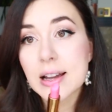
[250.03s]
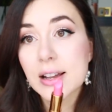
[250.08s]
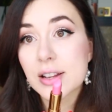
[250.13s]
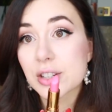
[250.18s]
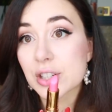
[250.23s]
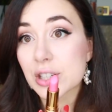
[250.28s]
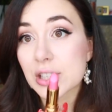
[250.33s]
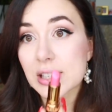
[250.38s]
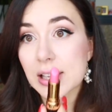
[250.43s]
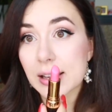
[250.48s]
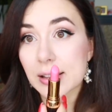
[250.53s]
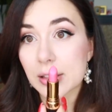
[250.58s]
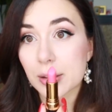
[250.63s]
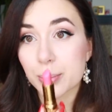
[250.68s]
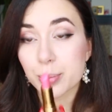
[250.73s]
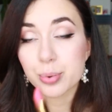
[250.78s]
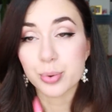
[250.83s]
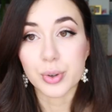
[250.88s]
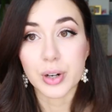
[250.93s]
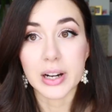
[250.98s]
It's just like the
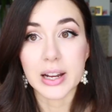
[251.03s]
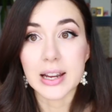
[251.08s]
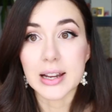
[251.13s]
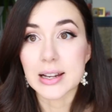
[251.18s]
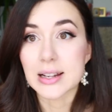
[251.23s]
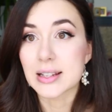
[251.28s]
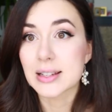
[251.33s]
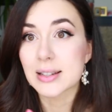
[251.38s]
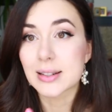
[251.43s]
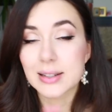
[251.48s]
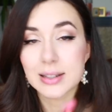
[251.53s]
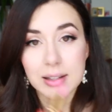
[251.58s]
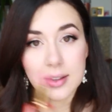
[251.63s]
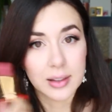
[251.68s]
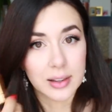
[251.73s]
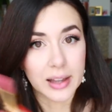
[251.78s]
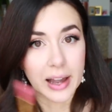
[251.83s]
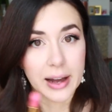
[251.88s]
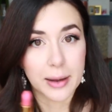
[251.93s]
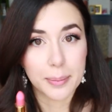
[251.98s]
prettiest
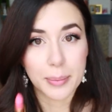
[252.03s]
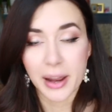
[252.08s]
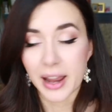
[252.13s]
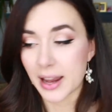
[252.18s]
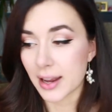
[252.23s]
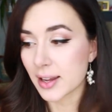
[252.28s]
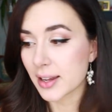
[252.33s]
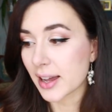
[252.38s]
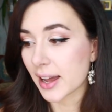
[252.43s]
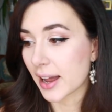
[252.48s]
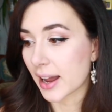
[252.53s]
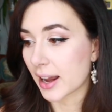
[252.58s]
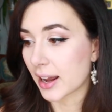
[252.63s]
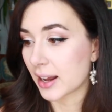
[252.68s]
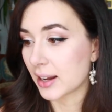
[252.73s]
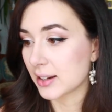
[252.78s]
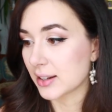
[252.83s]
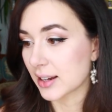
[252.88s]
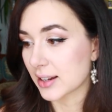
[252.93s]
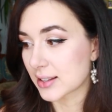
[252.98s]
light pink
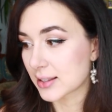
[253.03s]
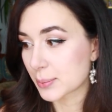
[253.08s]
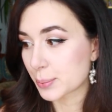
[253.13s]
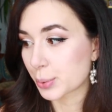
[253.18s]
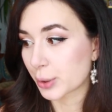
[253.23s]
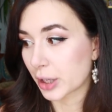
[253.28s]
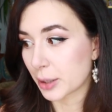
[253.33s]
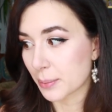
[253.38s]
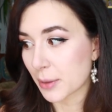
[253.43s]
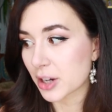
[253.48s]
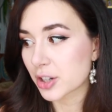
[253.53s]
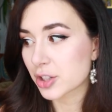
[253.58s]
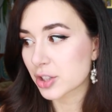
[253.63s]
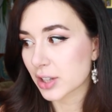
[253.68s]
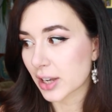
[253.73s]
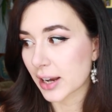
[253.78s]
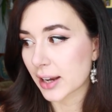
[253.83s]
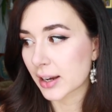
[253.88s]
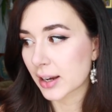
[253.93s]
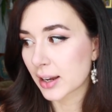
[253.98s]
and it's pretty much
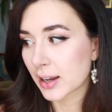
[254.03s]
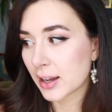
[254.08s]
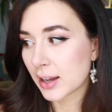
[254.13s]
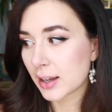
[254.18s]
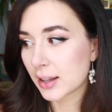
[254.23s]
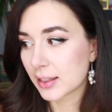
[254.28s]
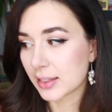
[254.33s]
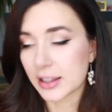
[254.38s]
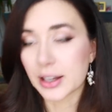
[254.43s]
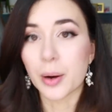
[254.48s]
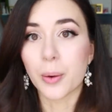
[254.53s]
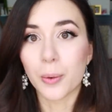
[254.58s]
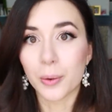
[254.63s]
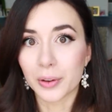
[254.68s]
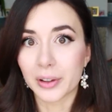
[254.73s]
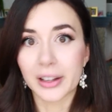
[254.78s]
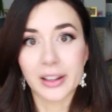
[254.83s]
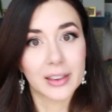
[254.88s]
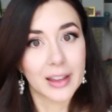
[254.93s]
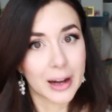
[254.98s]
like the
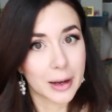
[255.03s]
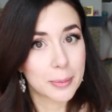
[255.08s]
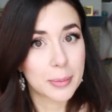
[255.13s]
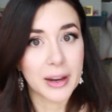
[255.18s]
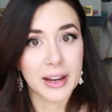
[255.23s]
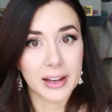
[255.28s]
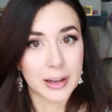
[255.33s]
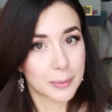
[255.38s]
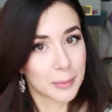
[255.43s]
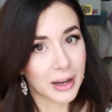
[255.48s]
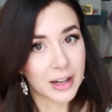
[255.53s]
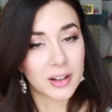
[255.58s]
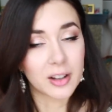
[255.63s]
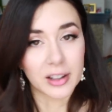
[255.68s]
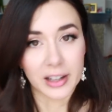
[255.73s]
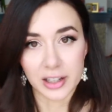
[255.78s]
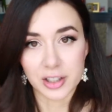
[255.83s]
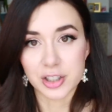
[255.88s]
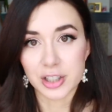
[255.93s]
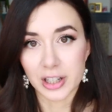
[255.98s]
only light pink in my
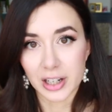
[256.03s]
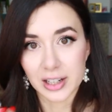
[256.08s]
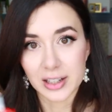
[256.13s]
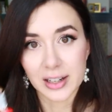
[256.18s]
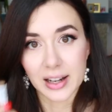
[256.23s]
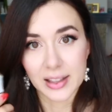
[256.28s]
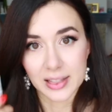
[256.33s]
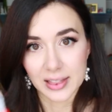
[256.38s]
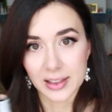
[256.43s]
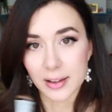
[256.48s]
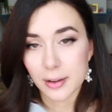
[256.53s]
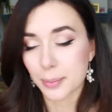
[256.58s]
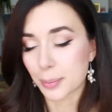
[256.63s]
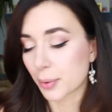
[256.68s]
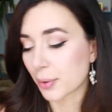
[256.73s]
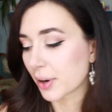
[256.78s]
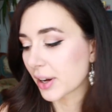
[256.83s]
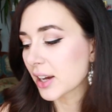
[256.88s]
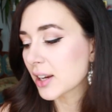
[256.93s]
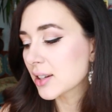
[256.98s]
collection at this
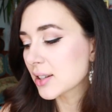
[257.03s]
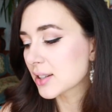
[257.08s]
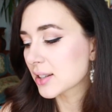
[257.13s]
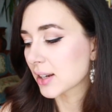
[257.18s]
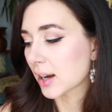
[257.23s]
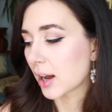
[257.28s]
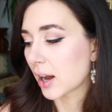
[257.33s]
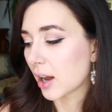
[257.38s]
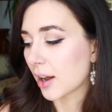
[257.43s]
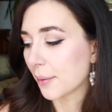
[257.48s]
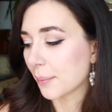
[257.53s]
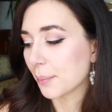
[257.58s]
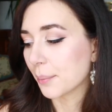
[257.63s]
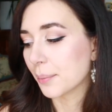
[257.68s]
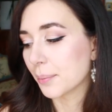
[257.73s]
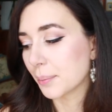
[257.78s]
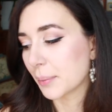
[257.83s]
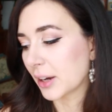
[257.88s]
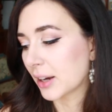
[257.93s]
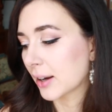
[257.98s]
point um,
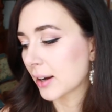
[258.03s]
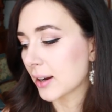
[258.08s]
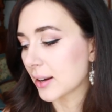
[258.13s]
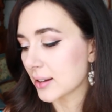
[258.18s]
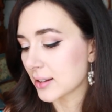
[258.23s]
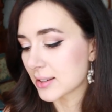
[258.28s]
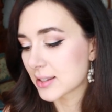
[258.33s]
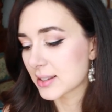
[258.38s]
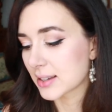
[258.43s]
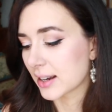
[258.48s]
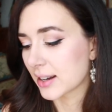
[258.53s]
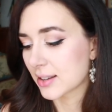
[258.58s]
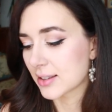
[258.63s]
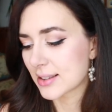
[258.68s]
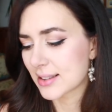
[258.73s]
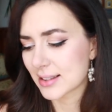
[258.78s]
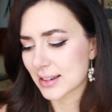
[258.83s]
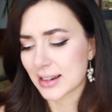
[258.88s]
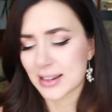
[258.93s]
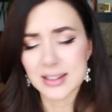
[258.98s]
because
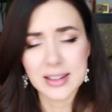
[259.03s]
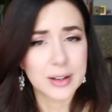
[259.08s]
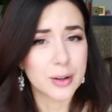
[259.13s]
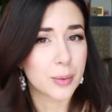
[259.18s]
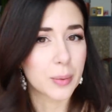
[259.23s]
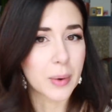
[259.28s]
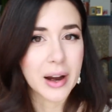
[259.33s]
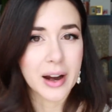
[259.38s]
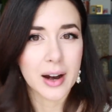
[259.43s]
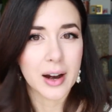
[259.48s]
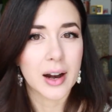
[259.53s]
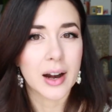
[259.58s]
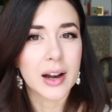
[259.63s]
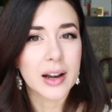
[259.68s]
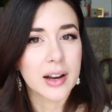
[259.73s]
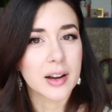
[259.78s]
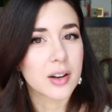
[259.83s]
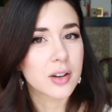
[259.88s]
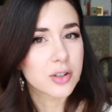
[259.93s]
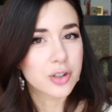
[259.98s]
it's easy to wear
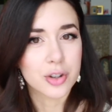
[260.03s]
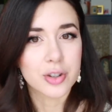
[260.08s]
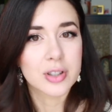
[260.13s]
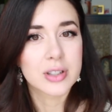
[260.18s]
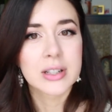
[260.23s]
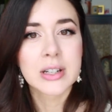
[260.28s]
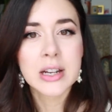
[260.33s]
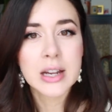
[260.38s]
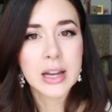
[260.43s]
and it just